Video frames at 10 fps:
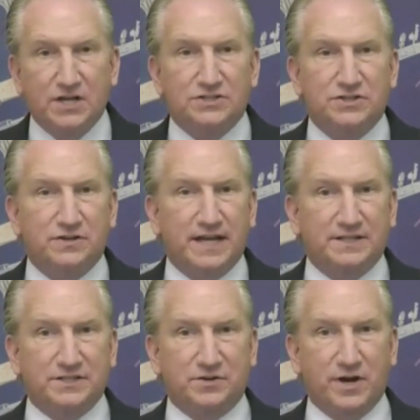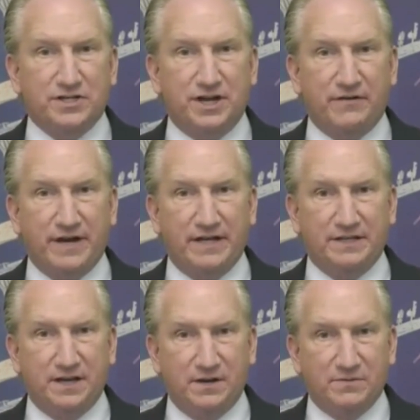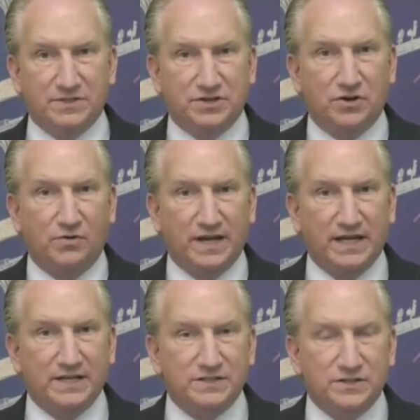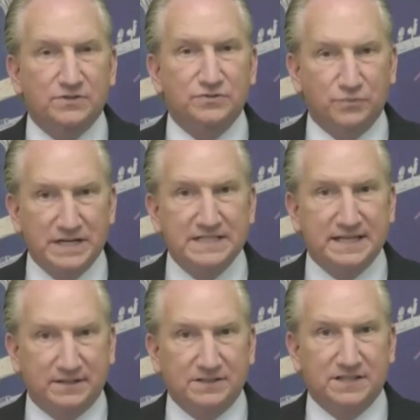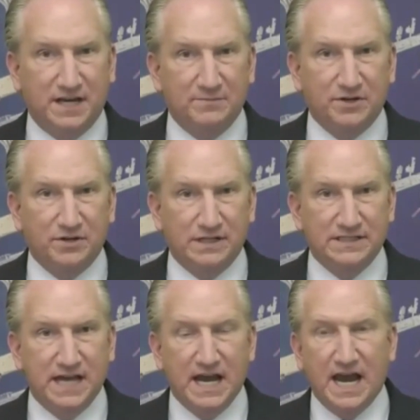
So that discretionary income is going into those retail type goods,